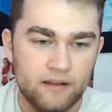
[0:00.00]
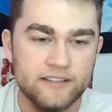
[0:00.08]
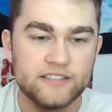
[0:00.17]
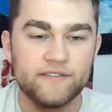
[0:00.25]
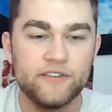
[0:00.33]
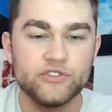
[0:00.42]

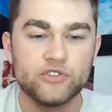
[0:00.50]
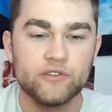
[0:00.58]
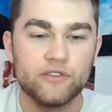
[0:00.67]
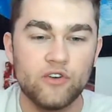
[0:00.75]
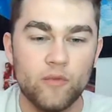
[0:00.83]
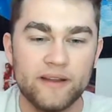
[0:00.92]
Is the future of
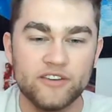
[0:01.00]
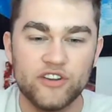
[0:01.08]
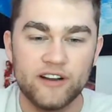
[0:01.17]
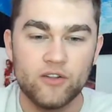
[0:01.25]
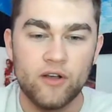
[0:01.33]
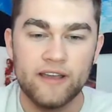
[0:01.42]
the Goldman
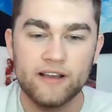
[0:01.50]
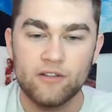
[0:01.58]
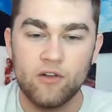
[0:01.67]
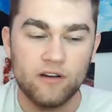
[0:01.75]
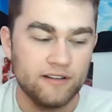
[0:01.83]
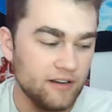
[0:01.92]
channel a
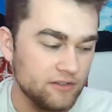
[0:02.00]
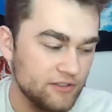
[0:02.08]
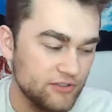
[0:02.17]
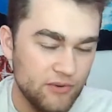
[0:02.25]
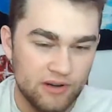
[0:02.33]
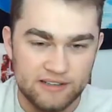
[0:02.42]
Claude Delta
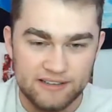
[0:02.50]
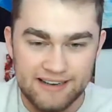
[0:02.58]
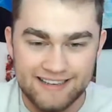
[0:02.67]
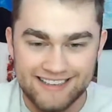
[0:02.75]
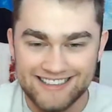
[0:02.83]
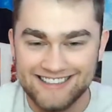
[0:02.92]
Squad?
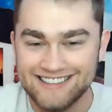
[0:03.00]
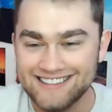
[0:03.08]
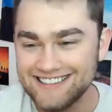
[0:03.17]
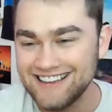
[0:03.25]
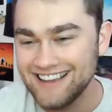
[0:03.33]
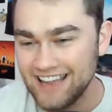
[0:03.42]

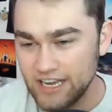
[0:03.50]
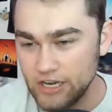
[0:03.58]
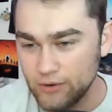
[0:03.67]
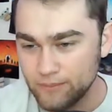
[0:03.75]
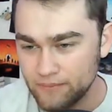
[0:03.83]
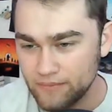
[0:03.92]

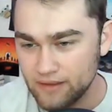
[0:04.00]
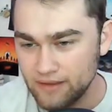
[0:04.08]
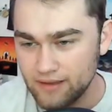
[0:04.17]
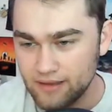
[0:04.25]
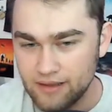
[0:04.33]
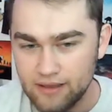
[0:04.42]
No.
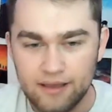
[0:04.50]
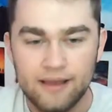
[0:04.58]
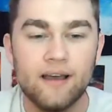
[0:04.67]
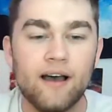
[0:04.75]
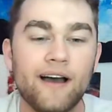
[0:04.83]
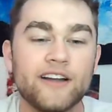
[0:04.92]

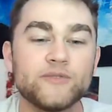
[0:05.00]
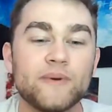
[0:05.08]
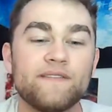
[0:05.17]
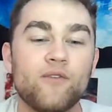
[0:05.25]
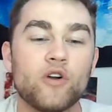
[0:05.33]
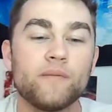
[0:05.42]
I just
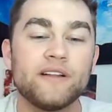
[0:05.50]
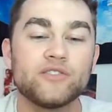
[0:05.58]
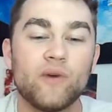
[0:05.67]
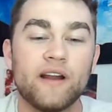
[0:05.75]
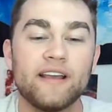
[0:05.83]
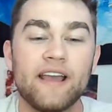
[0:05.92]
spent 40 minutes
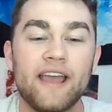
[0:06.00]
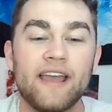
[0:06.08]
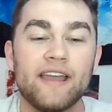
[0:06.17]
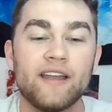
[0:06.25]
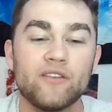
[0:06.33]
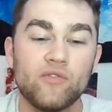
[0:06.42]
writing
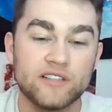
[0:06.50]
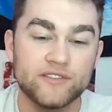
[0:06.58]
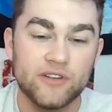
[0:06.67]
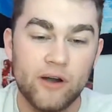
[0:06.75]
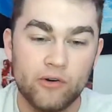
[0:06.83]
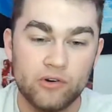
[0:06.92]
a Rise of
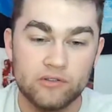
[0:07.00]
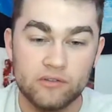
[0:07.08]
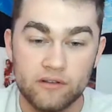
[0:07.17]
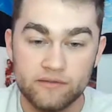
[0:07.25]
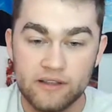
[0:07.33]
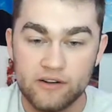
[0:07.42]
Skywalker
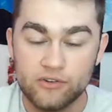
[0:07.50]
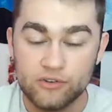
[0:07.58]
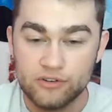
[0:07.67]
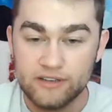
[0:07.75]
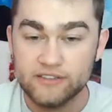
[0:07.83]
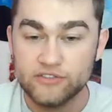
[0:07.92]
love
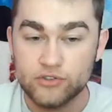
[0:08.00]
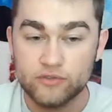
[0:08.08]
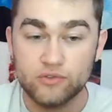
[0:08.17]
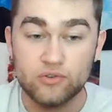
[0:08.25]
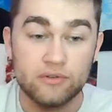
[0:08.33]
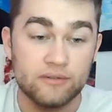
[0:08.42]
letter in the
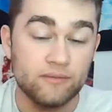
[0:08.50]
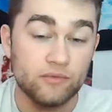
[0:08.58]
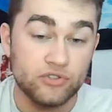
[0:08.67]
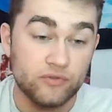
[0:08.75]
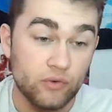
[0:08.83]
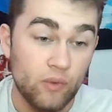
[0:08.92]
server.
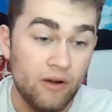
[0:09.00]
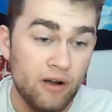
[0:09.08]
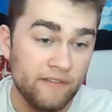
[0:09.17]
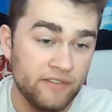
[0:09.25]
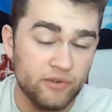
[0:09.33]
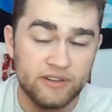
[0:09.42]
Wow, I
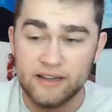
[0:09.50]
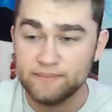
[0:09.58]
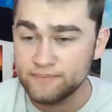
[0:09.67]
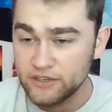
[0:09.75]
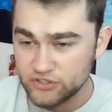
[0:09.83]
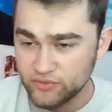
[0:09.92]
have to read that.
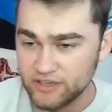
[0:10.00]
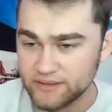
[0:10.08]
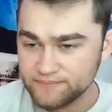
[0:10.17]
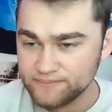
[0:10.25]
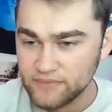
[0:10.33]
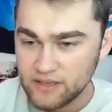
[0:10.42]
I should read
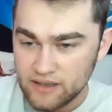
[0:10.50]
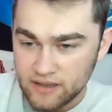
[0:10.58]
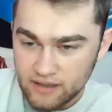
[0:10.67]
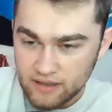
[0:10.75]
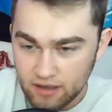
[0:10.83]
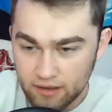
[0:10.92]
it.
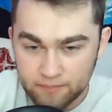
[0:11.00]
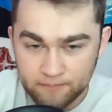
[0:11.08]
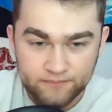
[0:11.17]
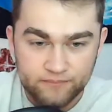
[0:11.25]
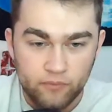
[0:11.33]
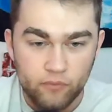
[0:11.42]

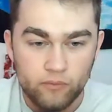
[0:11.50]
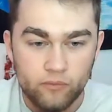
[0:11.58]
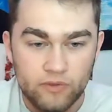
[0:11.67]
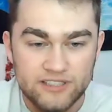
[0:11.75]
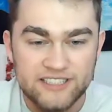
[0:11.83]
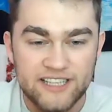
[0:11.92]

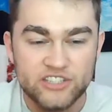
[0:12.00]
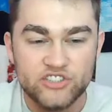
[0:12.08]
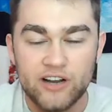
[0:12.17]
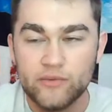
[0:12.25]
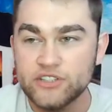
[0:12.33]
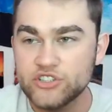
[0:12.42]
When's the next
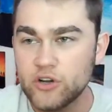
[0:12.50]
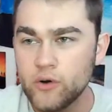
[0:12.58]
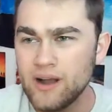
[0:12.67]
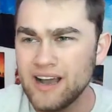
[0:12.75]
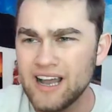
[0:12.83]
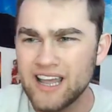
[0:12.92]
Shadowing
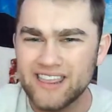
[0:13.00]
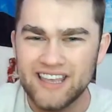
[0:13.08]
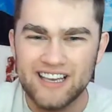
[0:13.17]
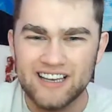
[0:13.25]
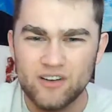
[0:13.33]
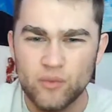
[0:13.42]
show? I
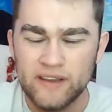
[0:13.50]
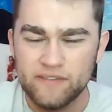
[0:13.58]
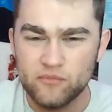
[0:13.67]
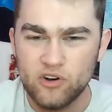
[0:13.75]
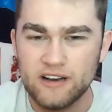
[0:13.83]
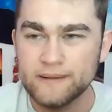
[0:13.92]
think a week
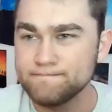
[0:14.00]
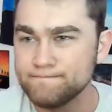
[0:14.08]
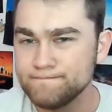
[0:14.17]
from Friday.